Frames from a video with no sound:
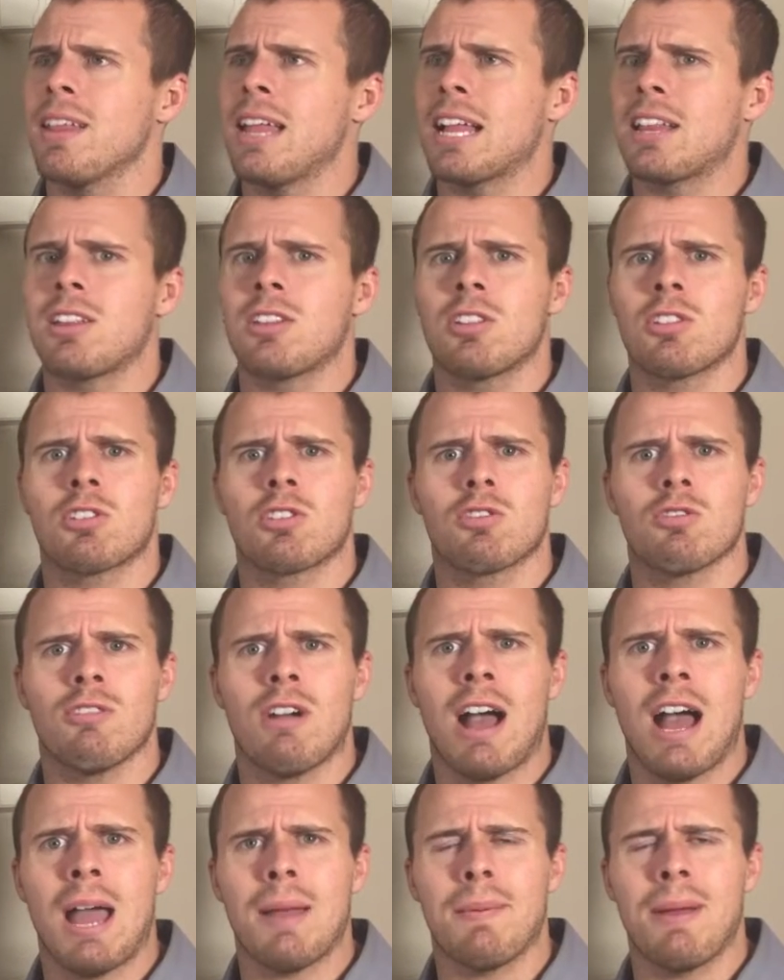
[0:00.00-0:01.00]
like to
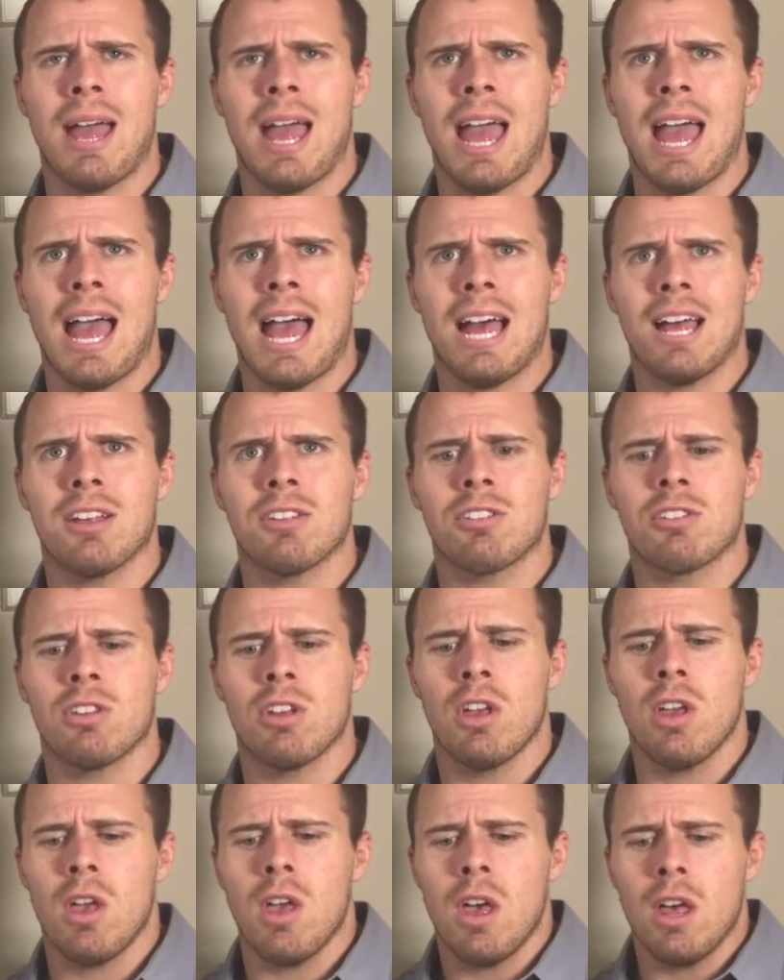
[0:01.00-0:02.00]
describe
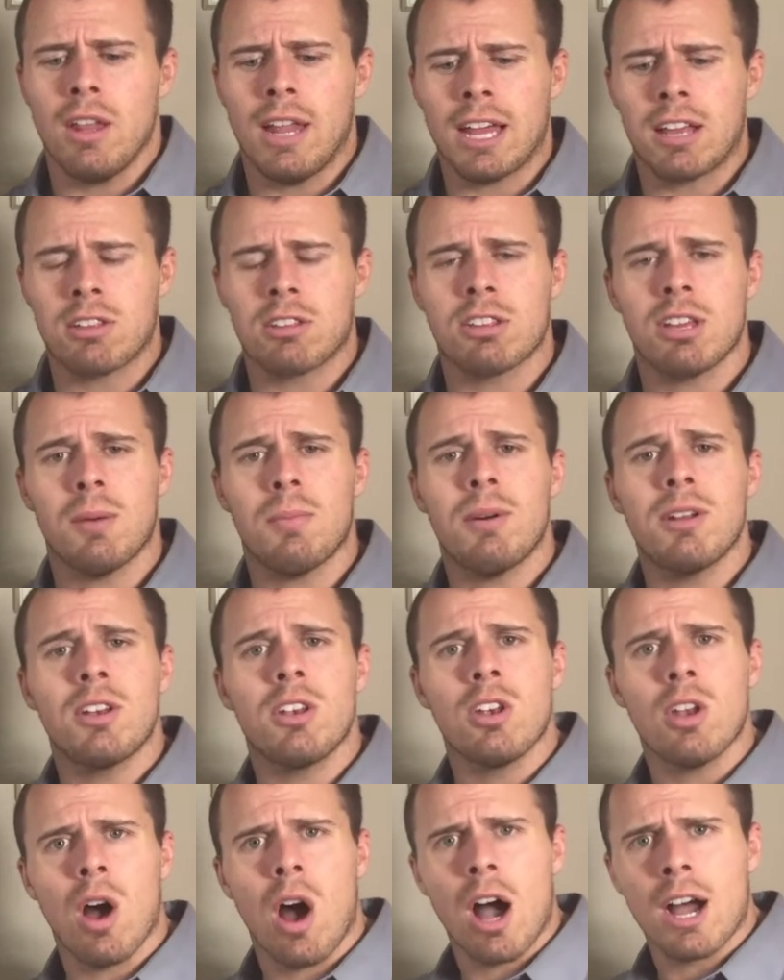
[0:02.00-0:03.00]
as like
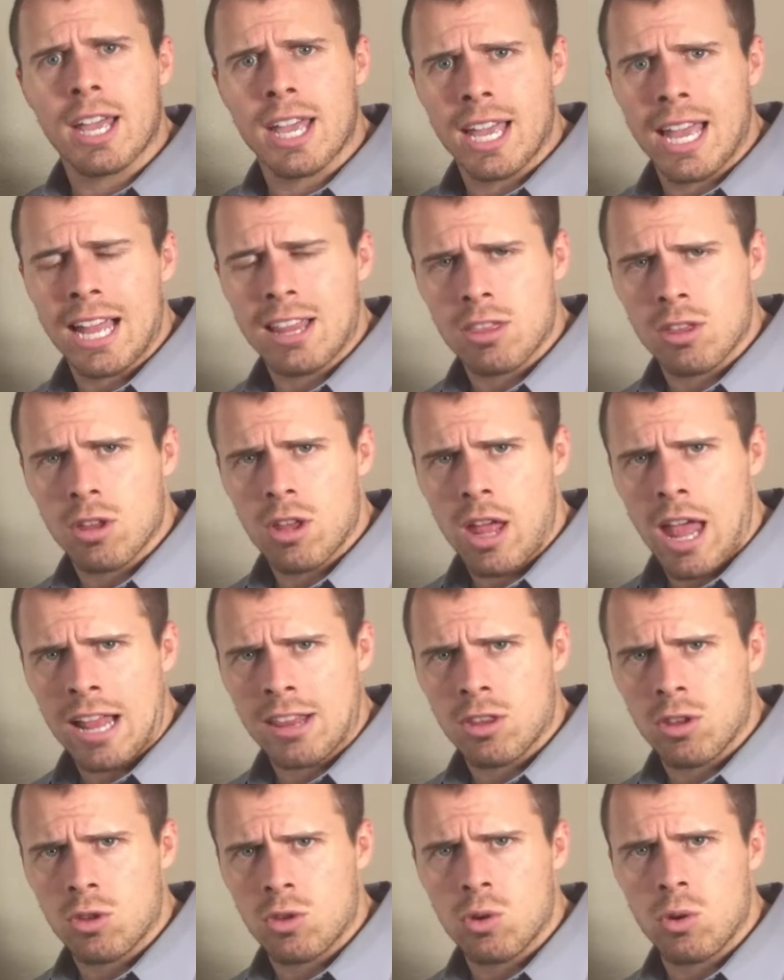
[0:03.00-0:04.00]
someone knocking at
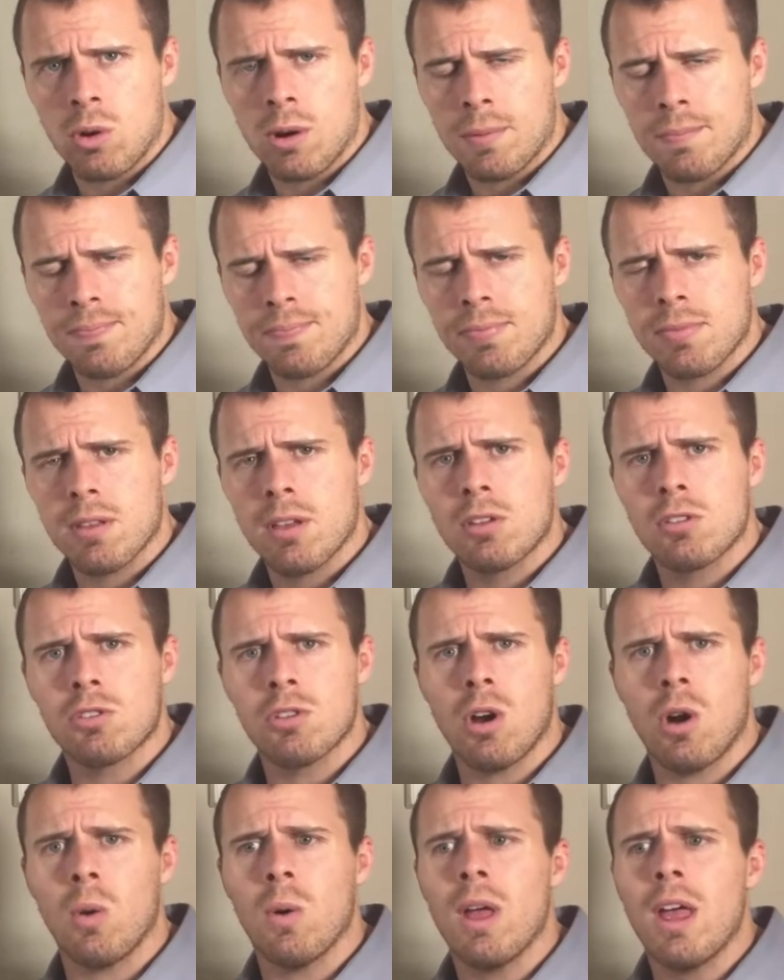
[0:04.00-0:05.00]
the door.
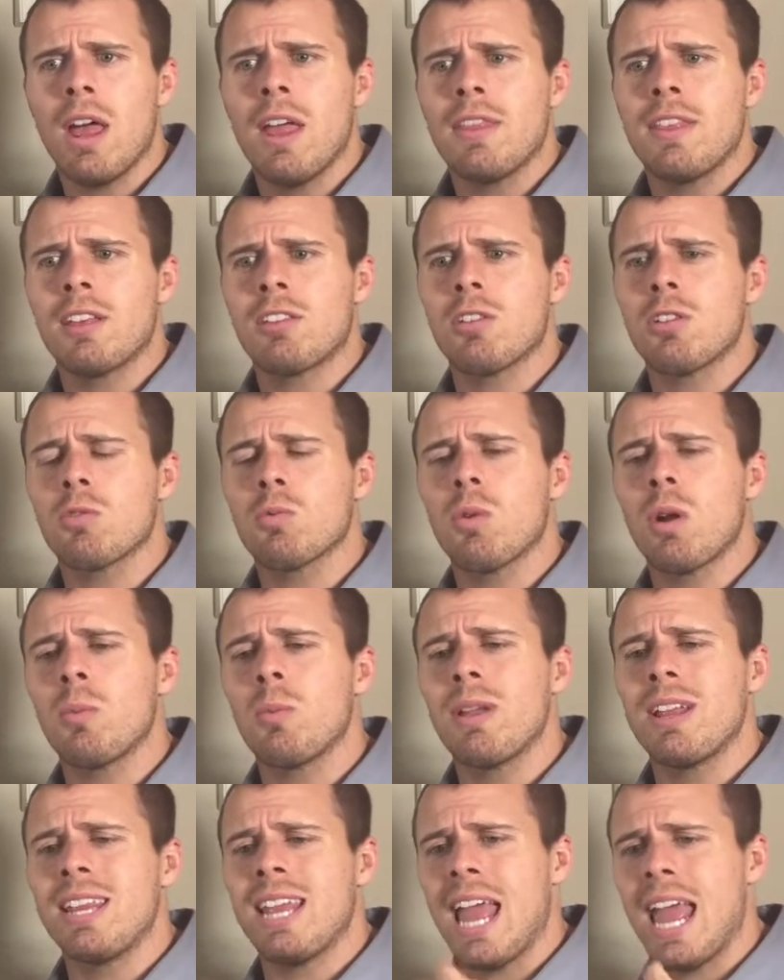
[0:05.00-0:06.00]
So this is
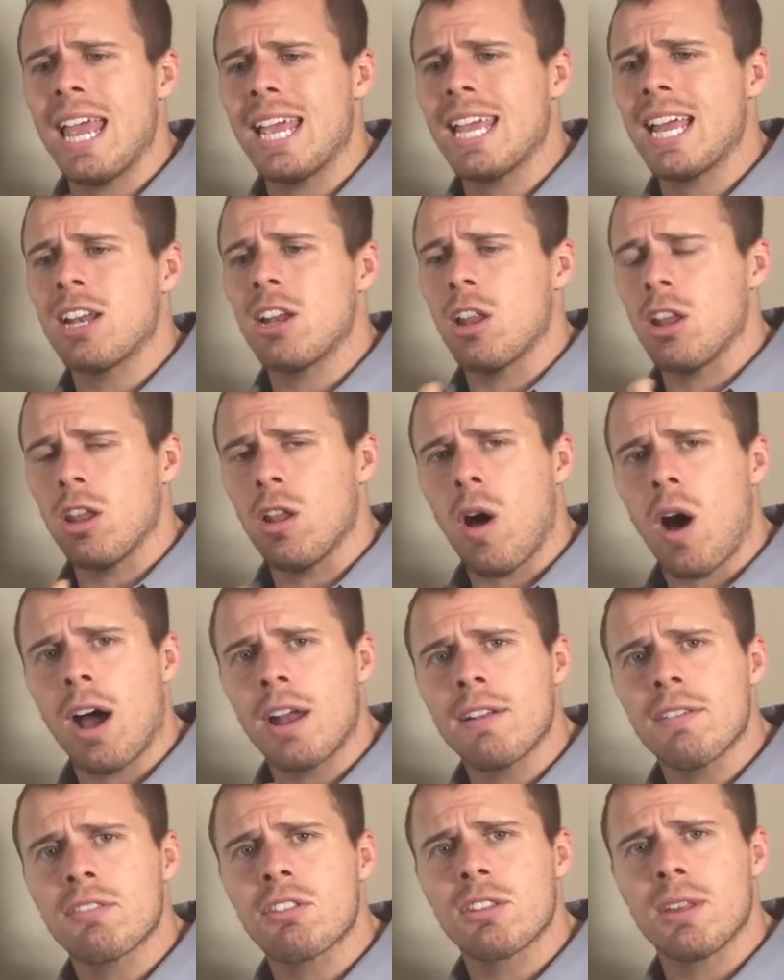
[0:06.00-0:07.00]
when we take in a
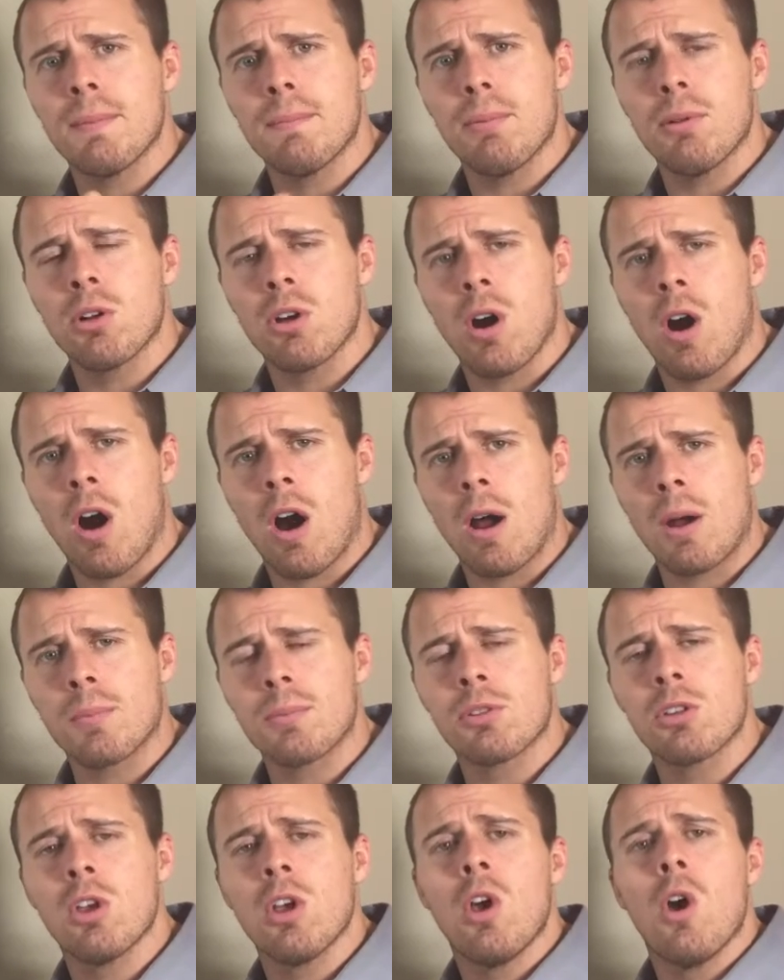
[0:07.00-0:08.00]
lot of simple
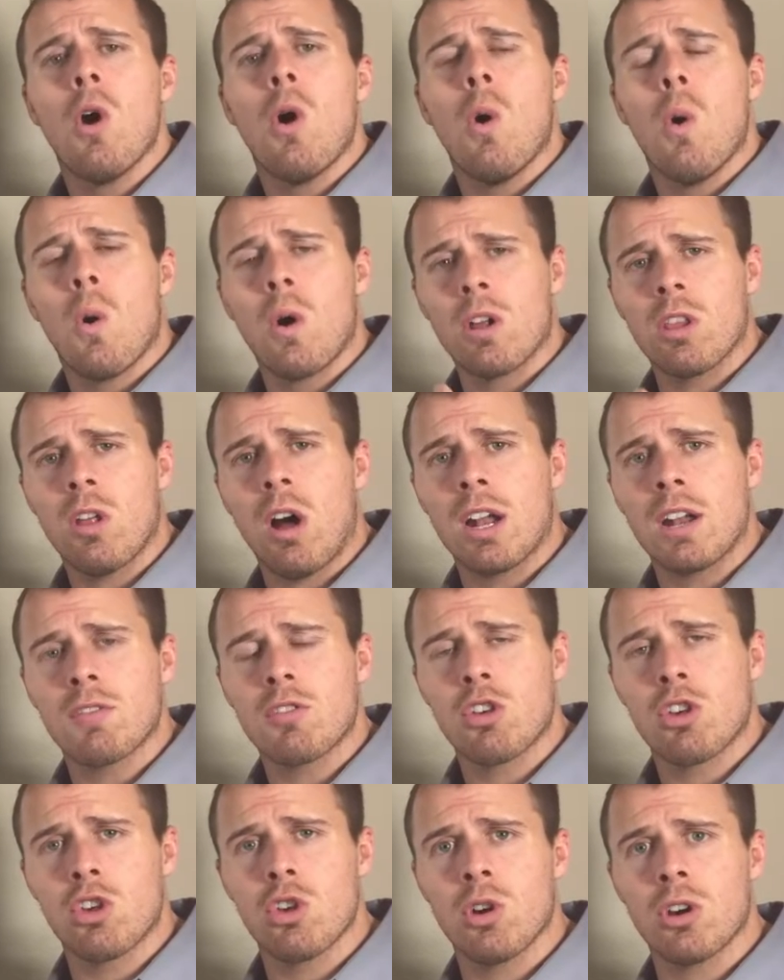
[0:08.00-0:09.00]
carbs or a lot
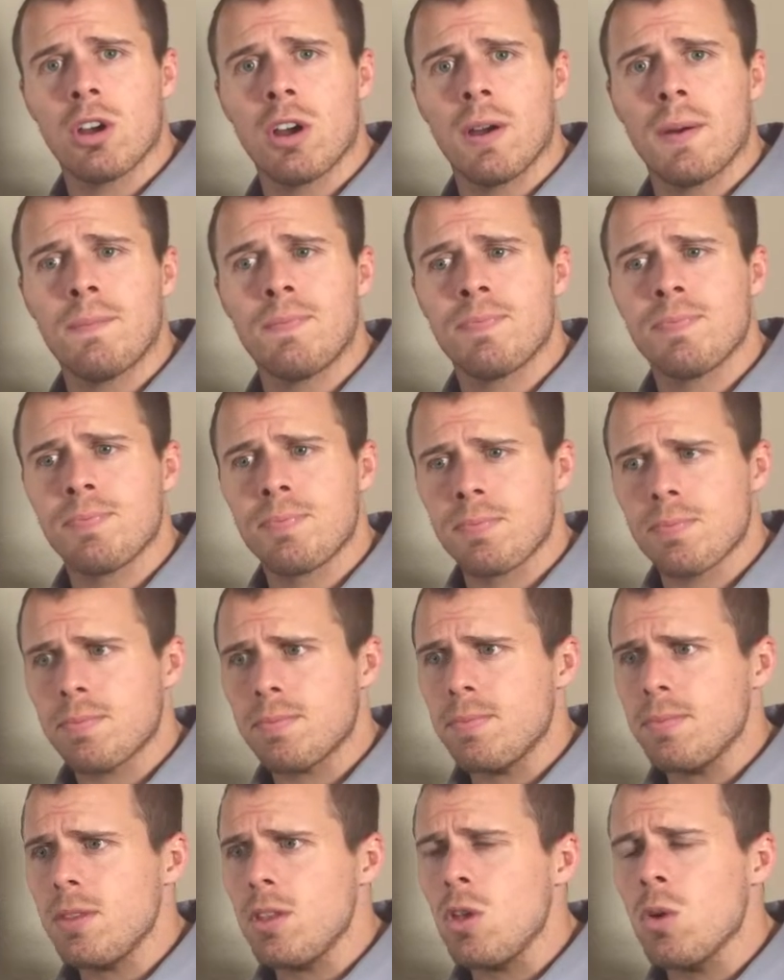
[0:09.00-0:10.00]
of sugar,
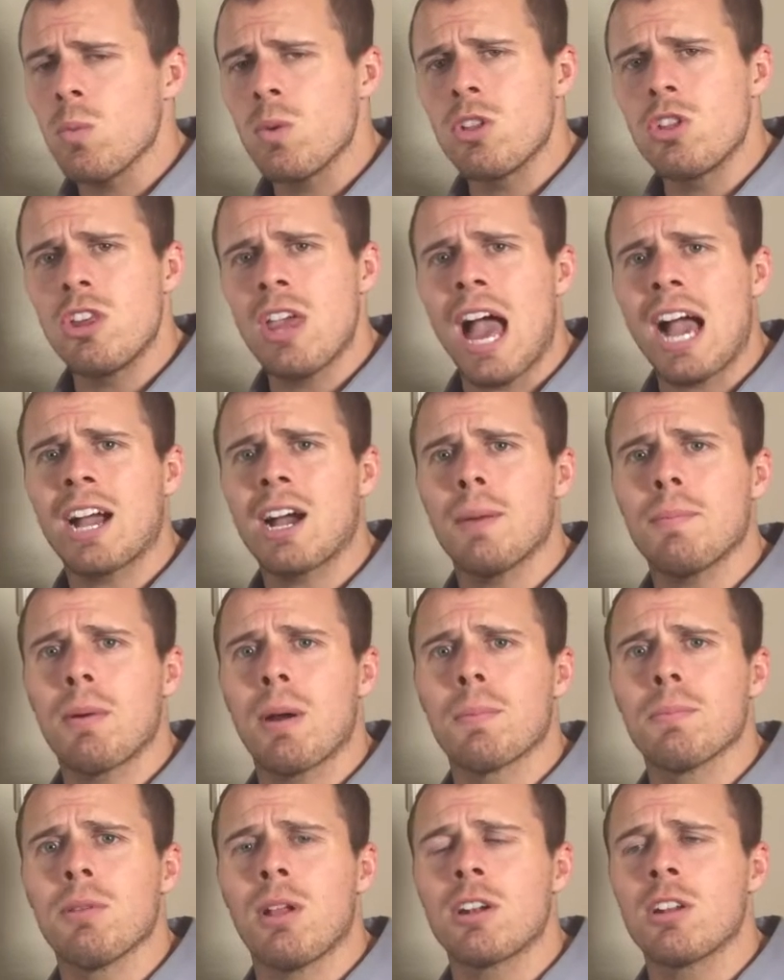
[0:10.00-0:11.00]
we jack up
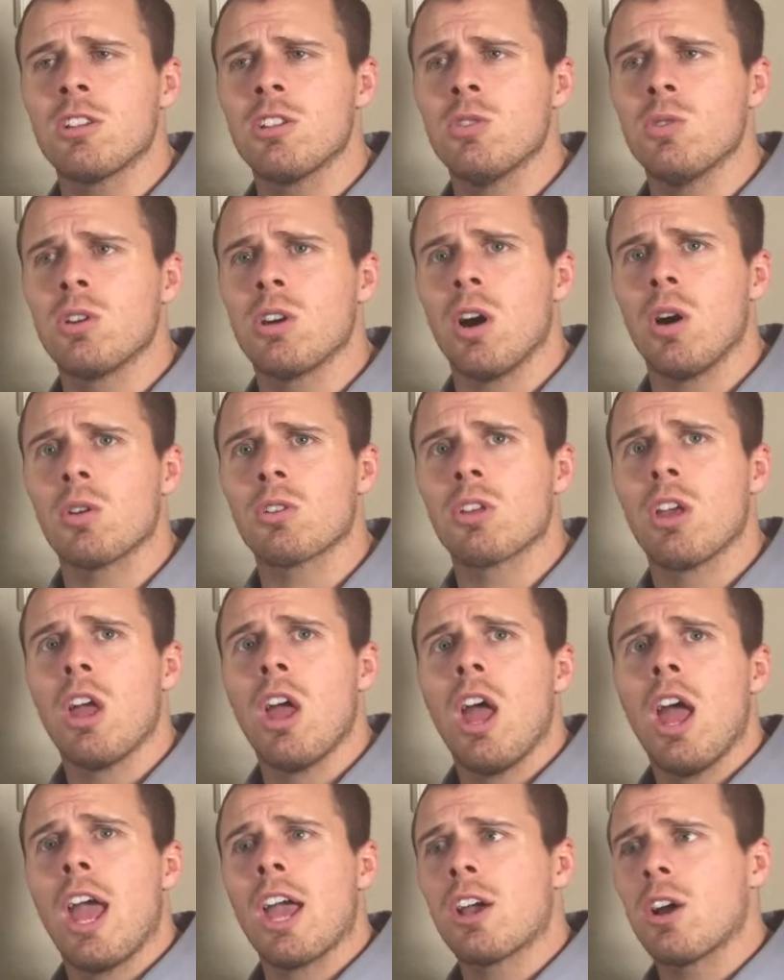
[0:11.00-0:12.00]
our blood glucose,
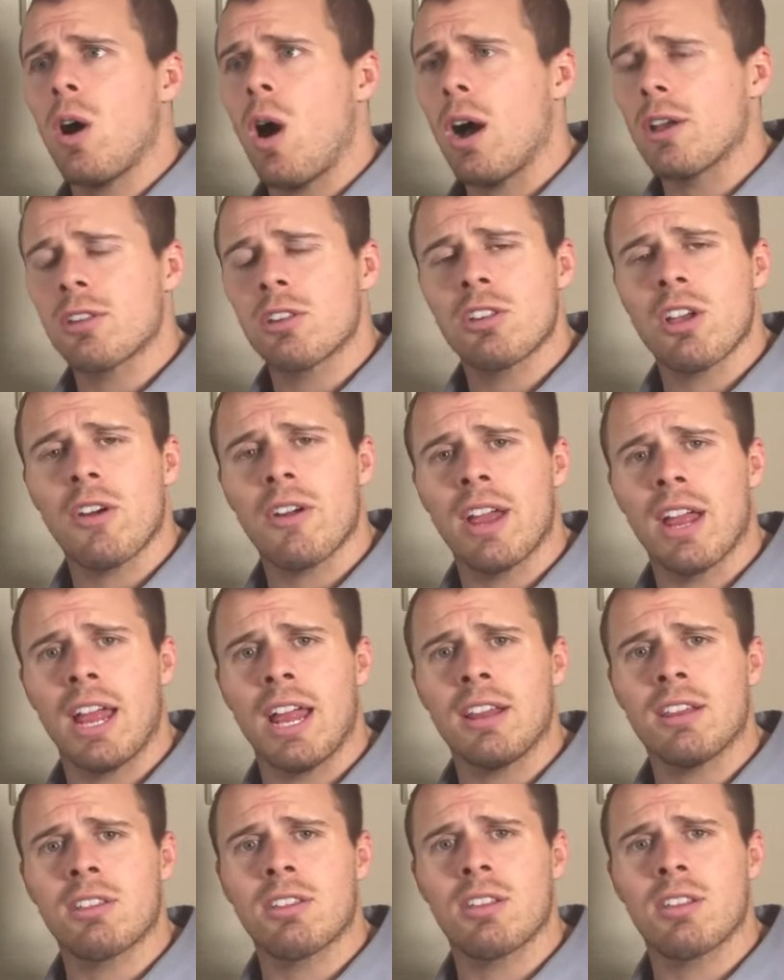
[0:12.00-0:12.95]
it causes our